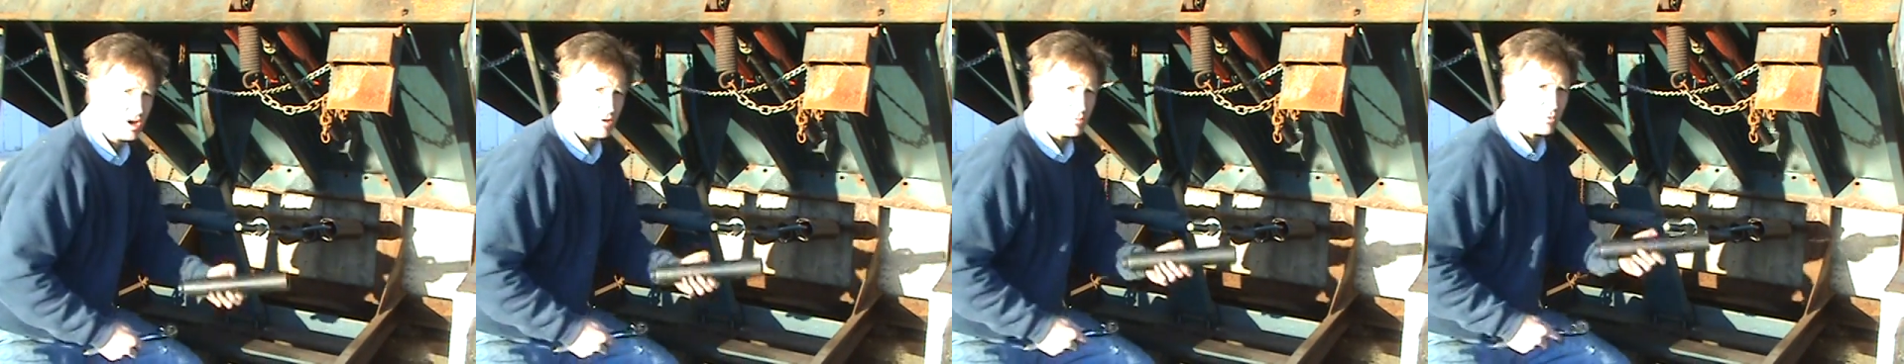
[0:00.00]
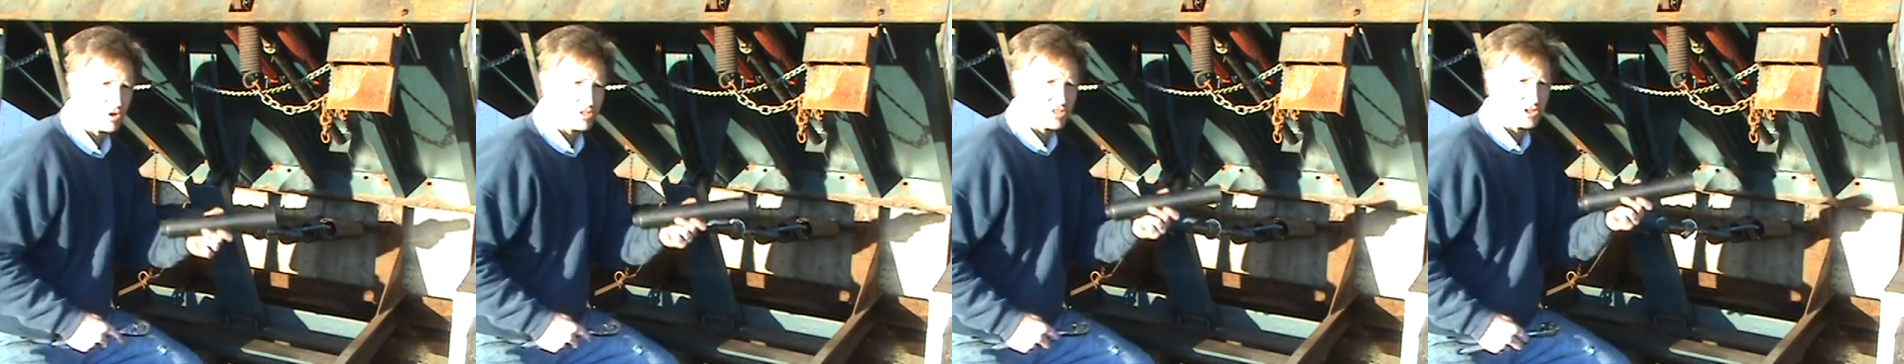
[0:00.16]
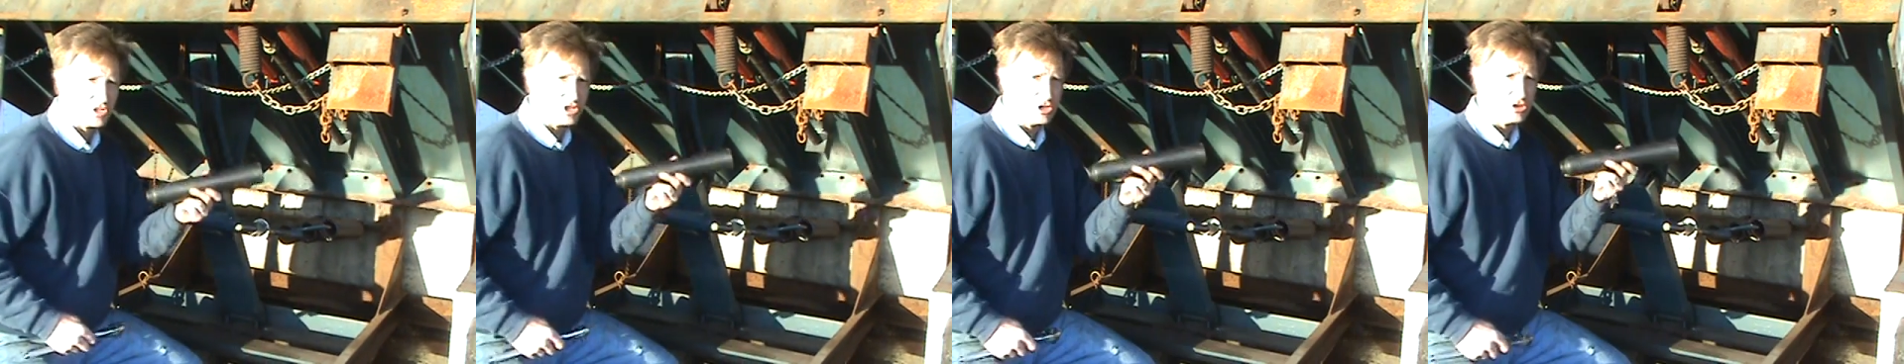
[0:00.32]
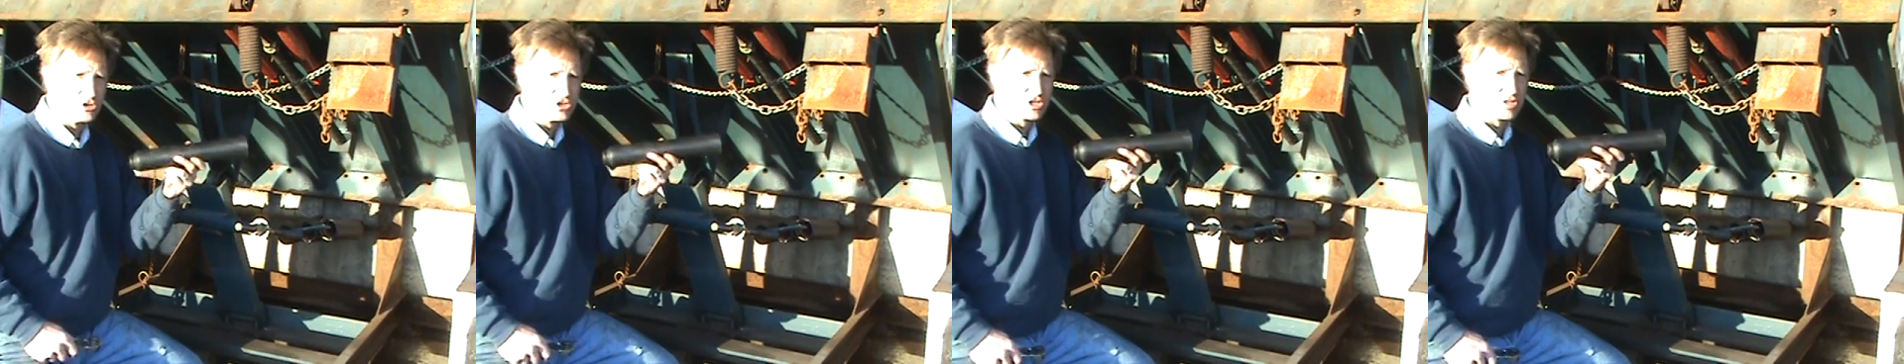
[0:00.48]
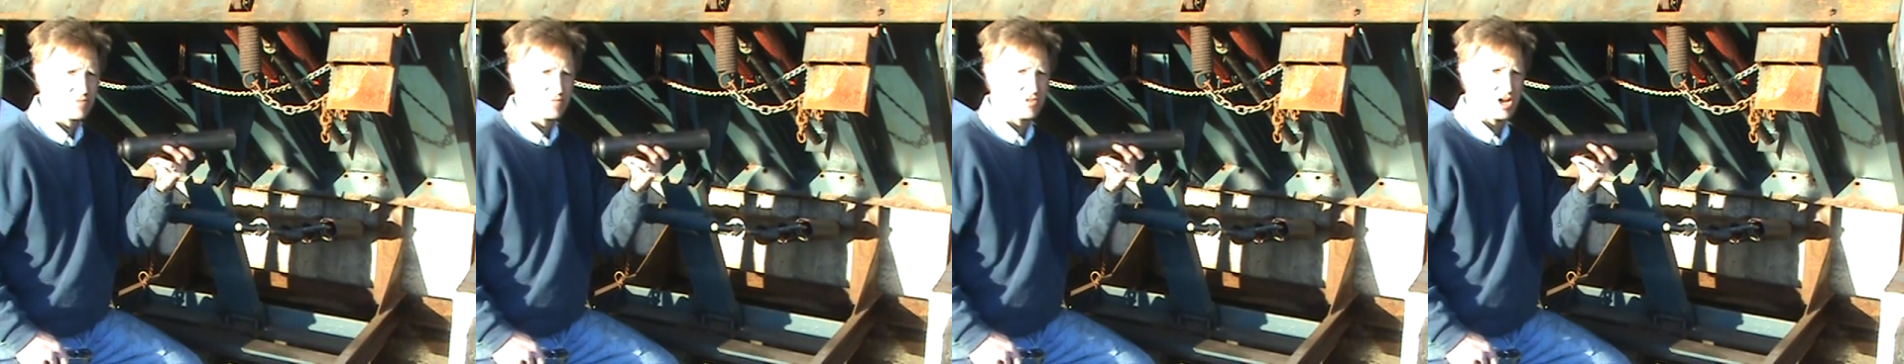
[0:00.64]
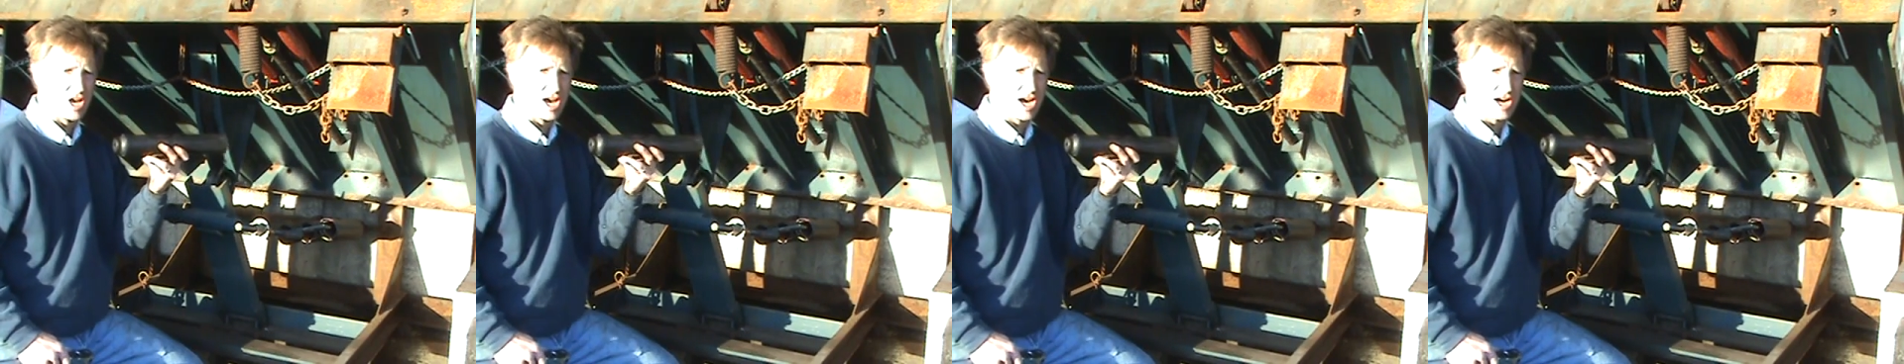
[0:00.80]
With the use
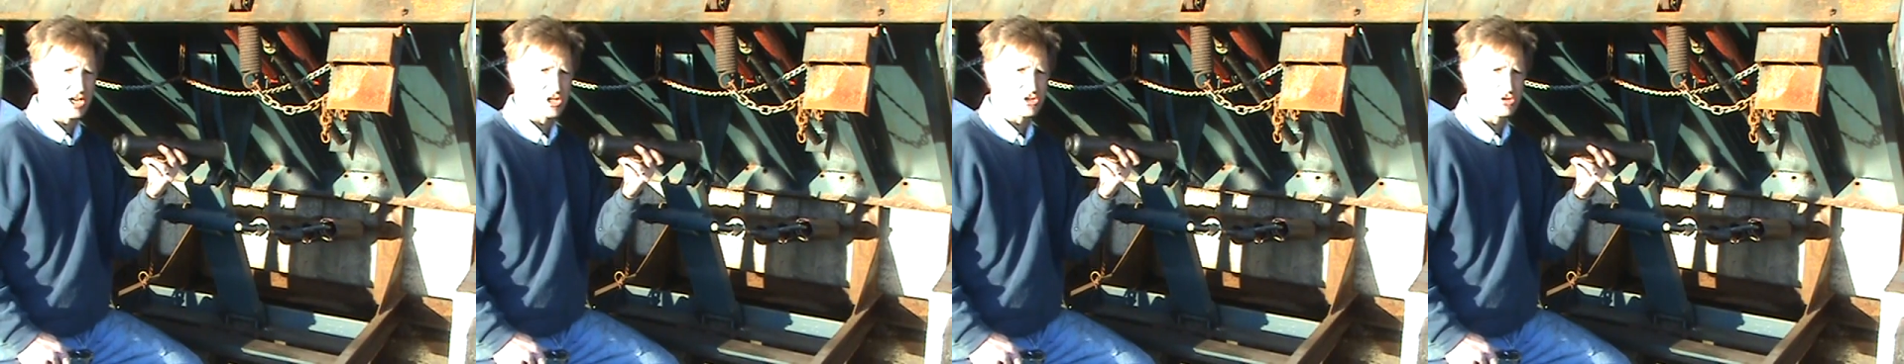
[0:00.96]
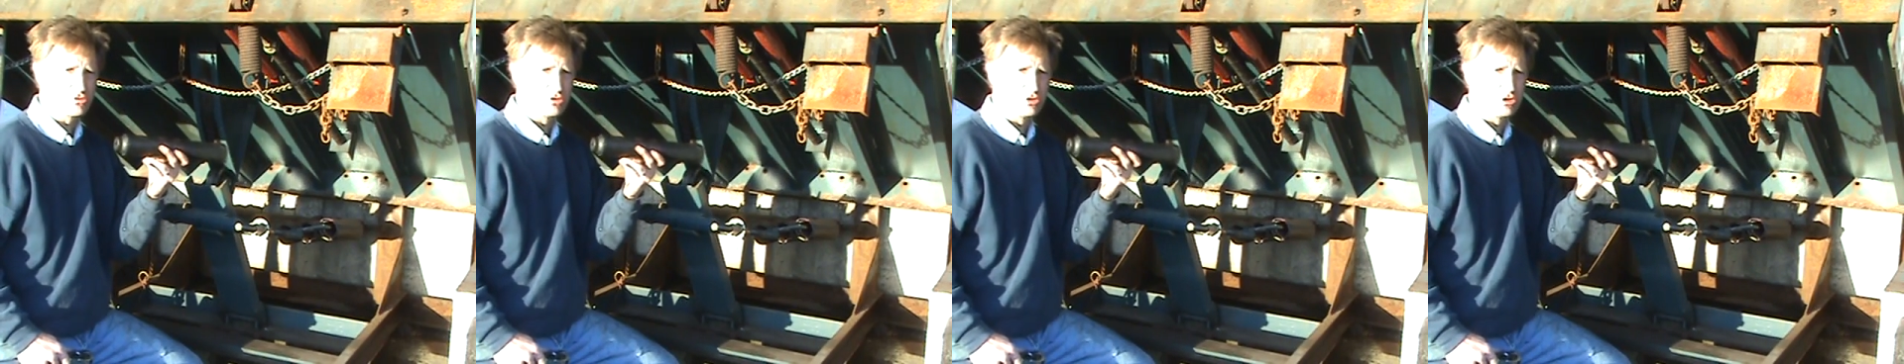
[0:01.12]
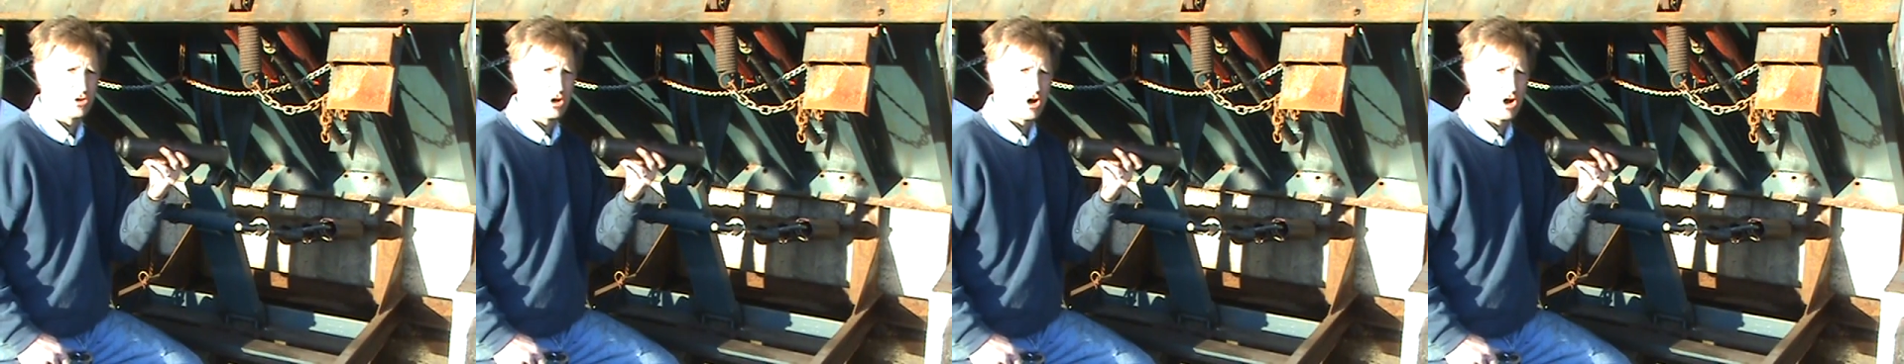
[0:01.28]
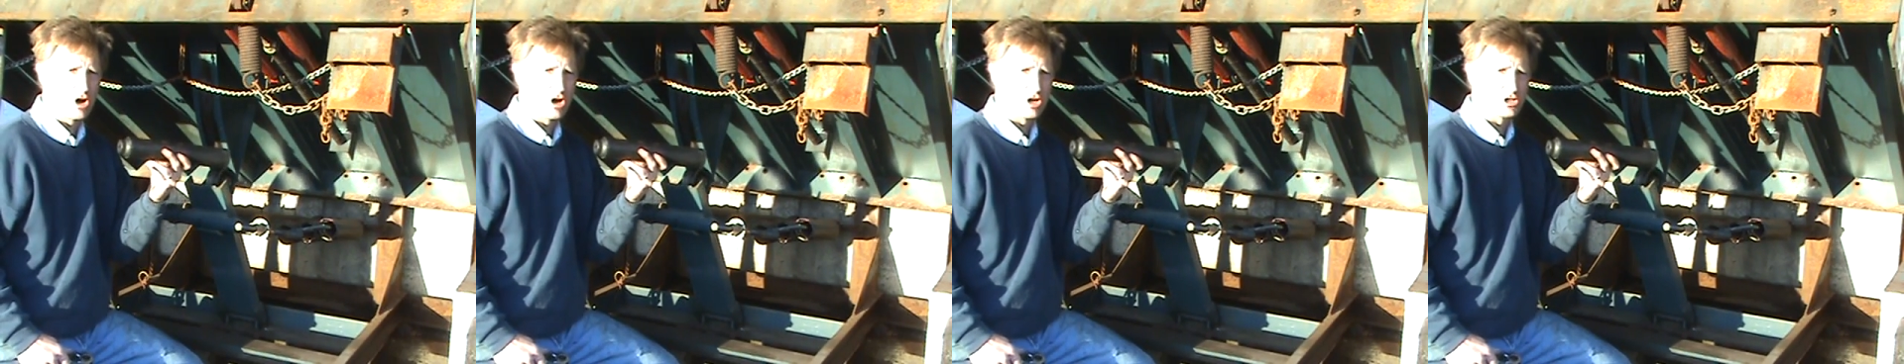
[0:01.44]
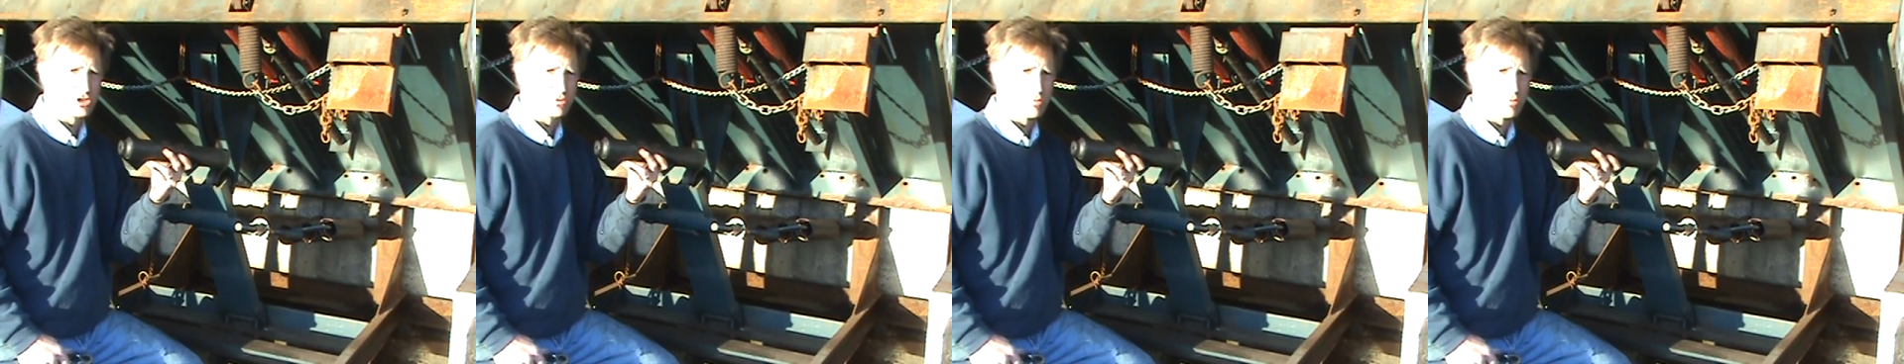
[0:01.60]
of an extra long